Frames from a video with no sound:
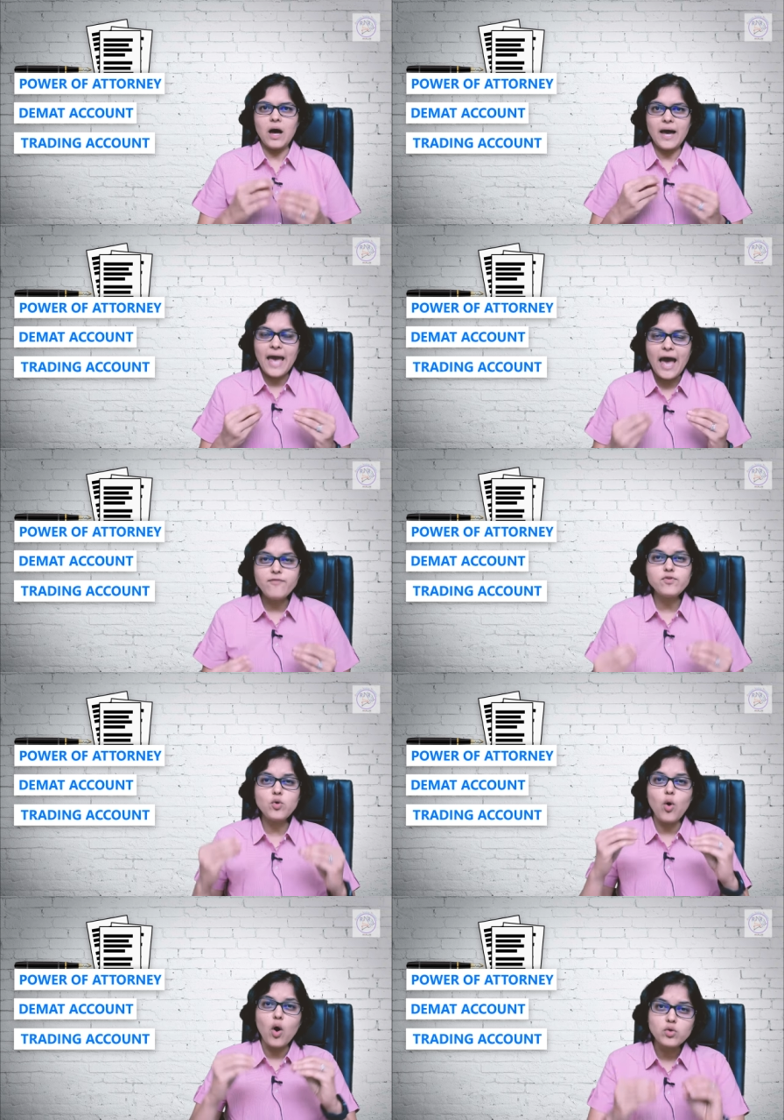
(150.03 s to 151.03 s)
I have
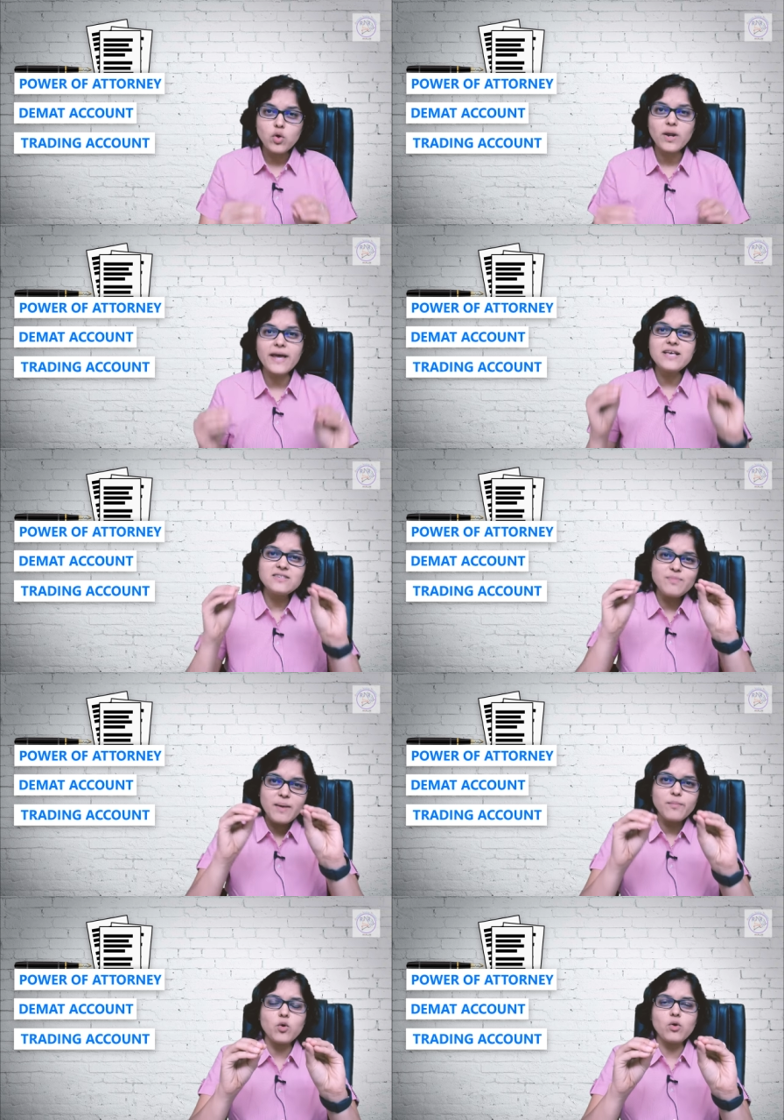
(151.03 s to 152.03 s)
to authorize
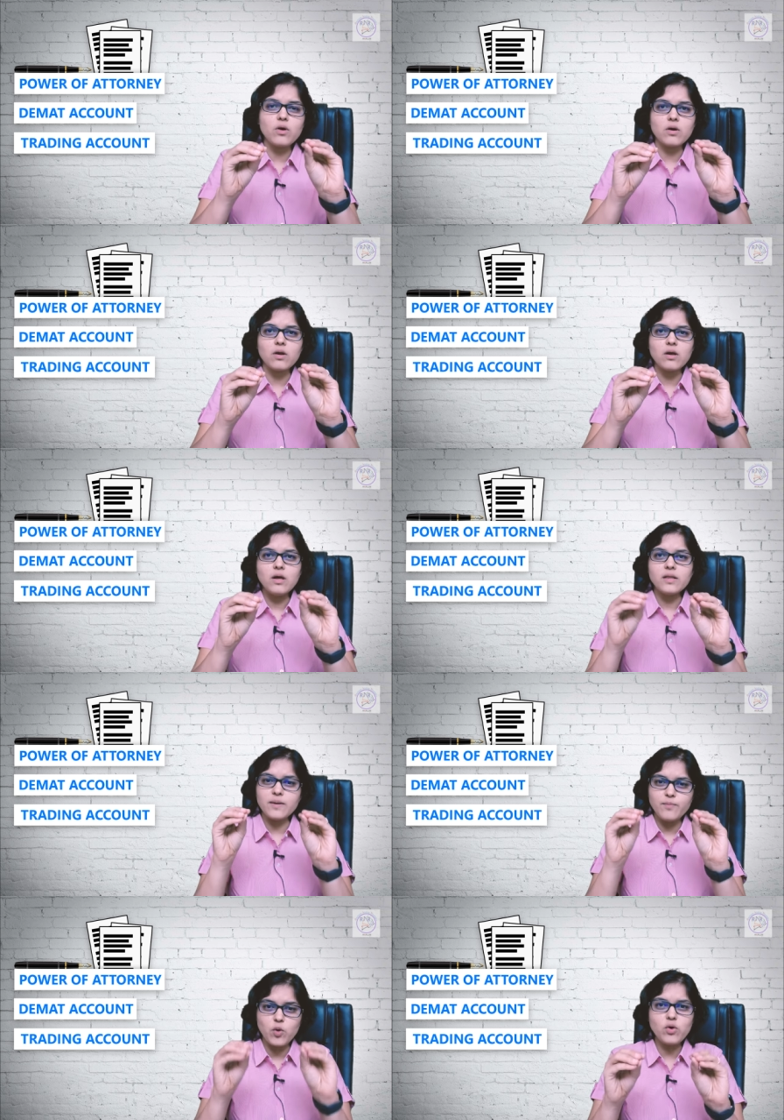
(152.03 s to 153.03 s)
my broker
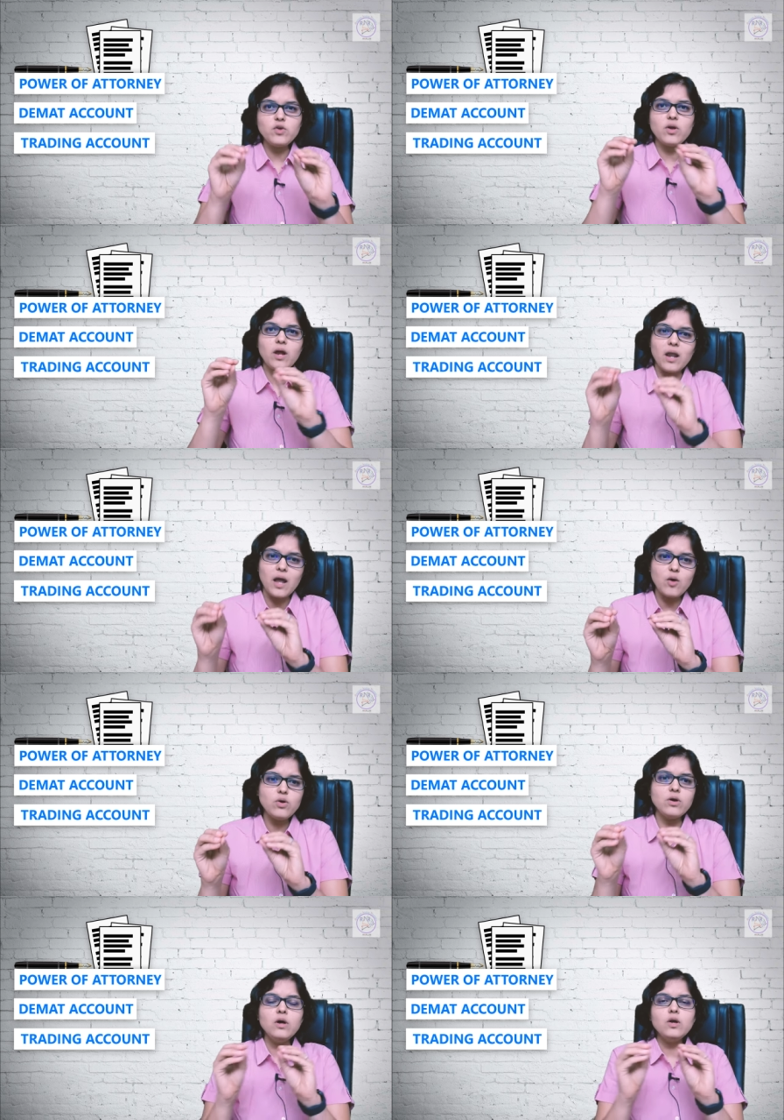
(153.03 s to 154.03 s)
that broker you are
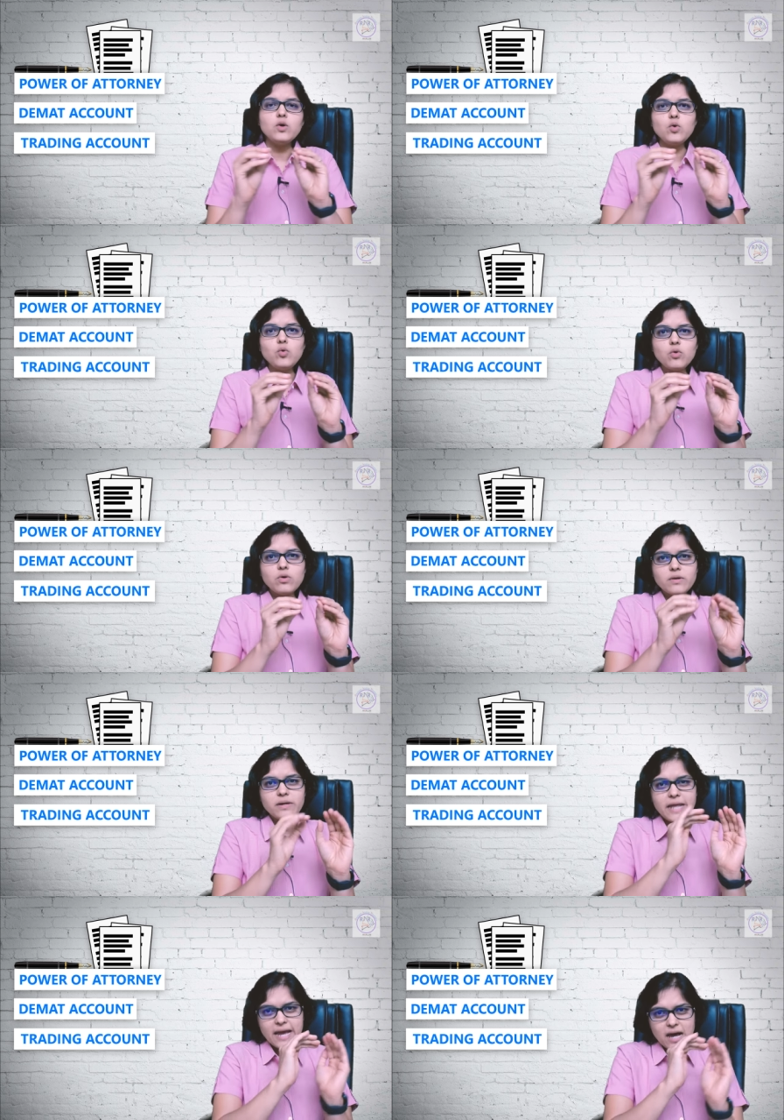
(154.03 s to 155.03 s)
allowed to
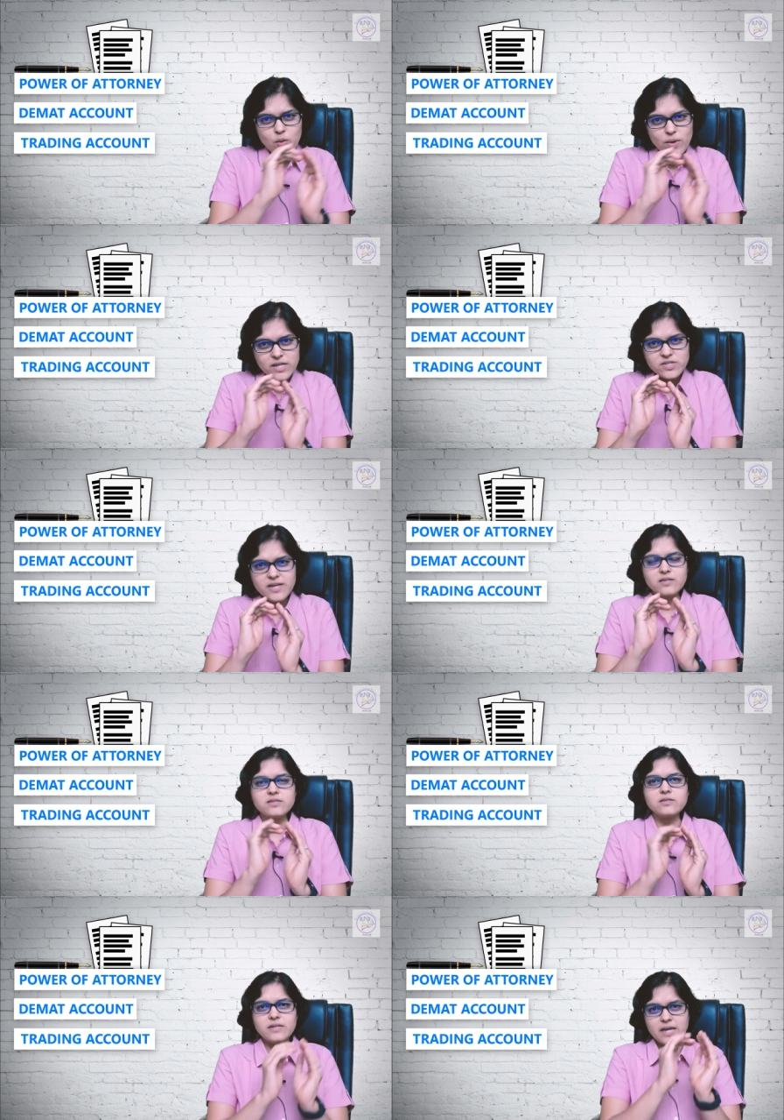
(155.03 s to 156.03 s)
take away
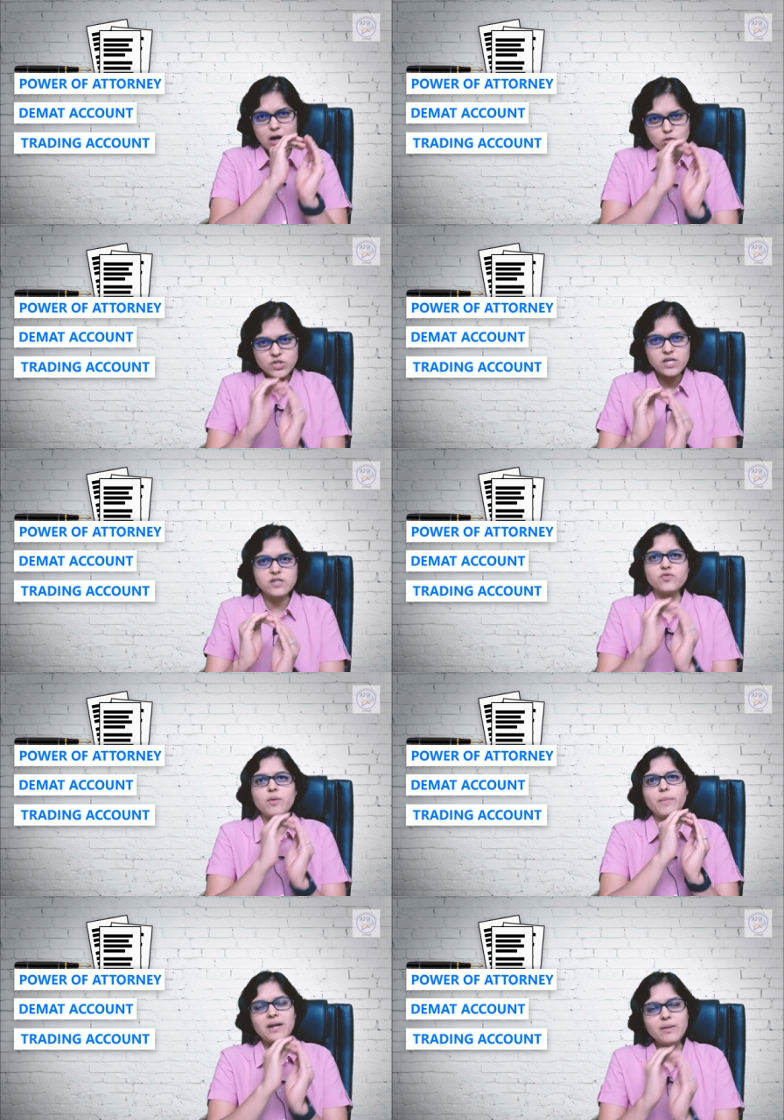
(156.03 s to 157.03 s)
shares, take out shares
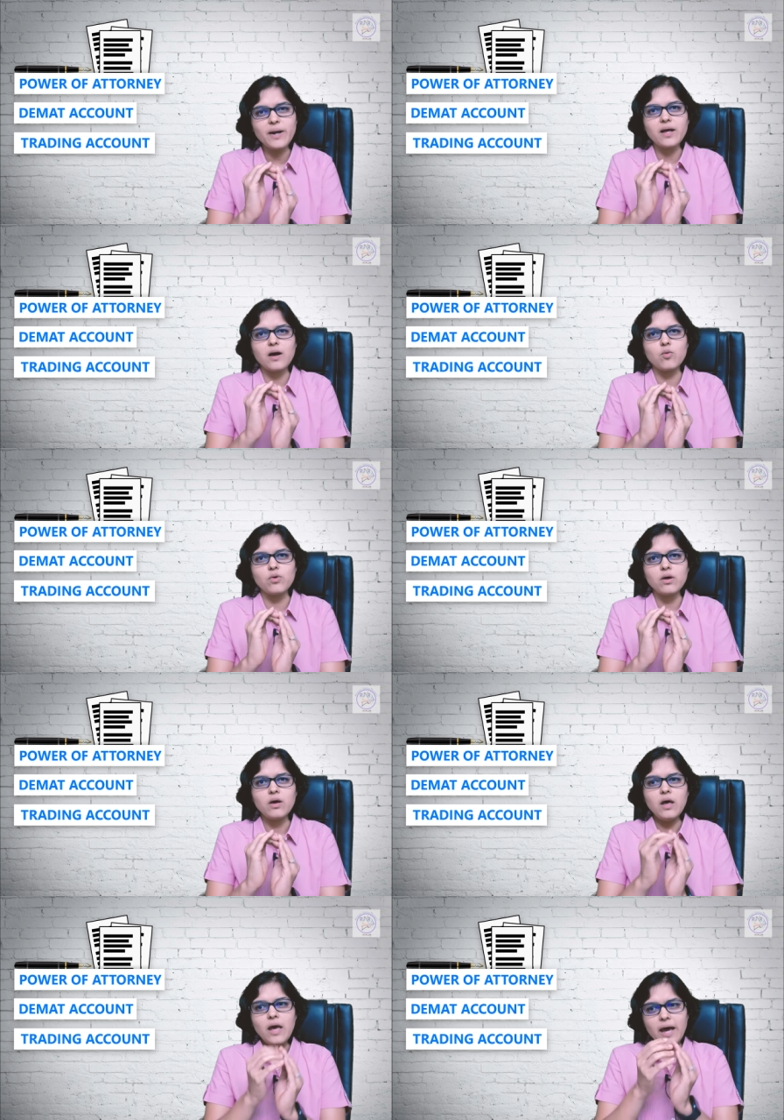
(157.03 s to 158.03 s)
from my D MAT account
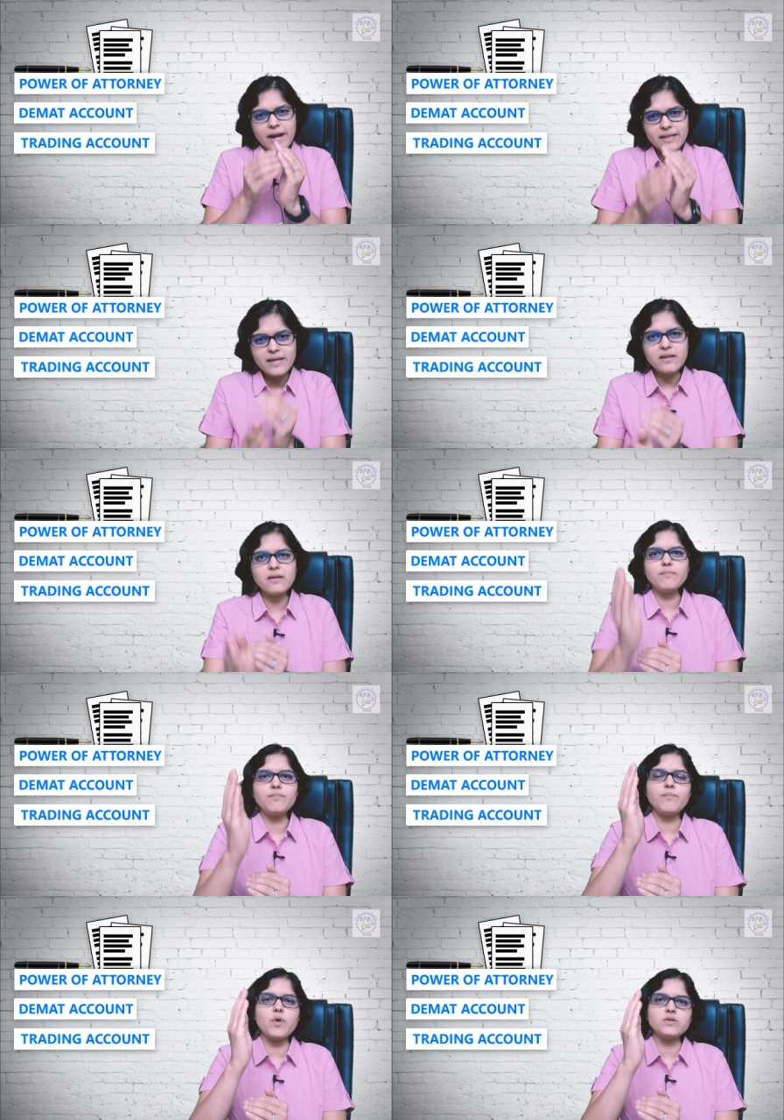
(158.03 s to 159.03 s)
and then
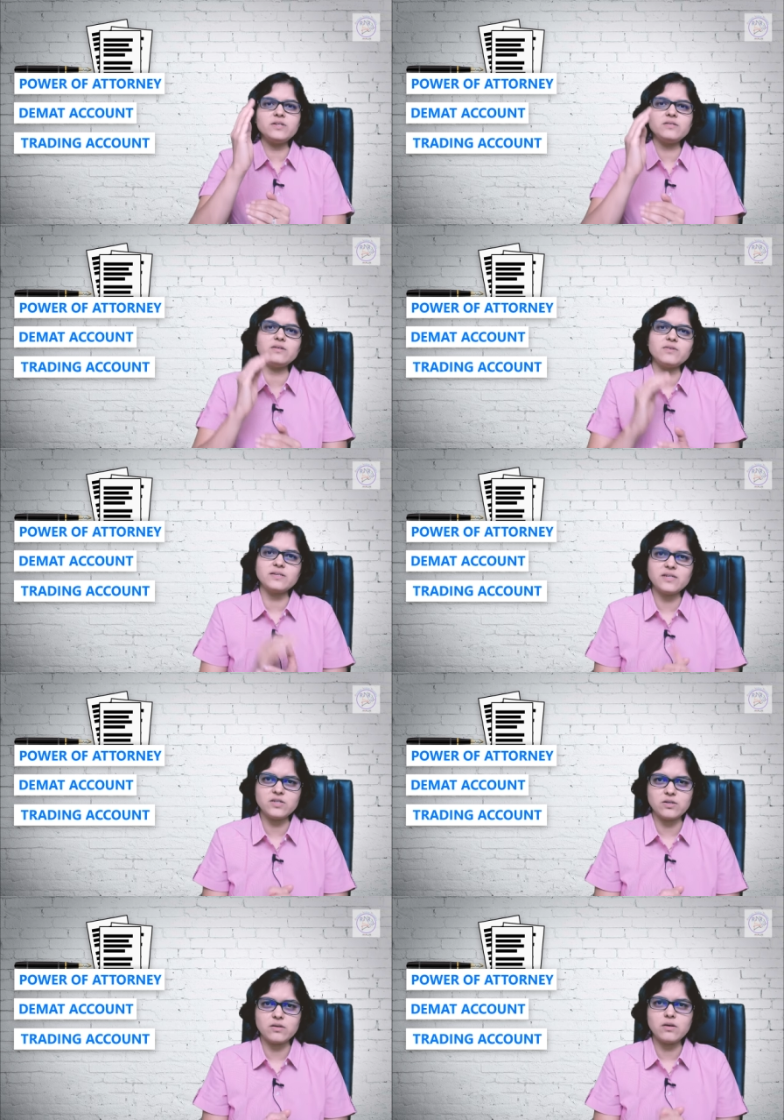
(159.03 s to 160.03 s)
process the
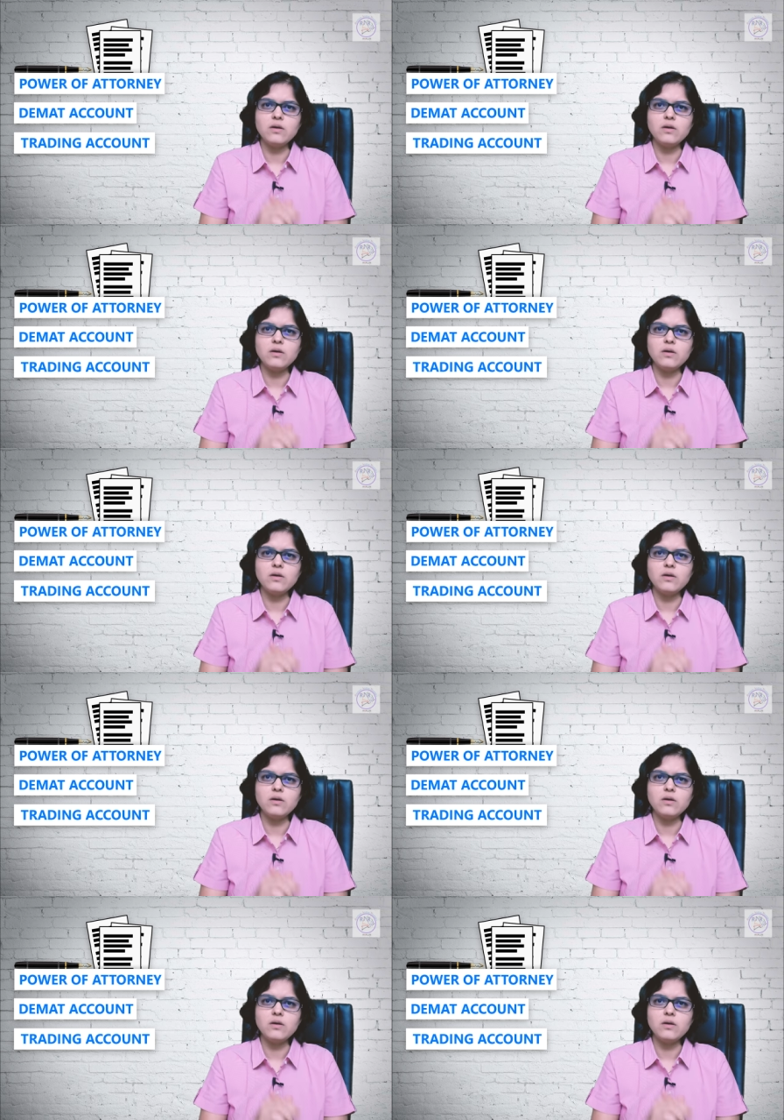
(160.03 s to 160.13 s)
transaction.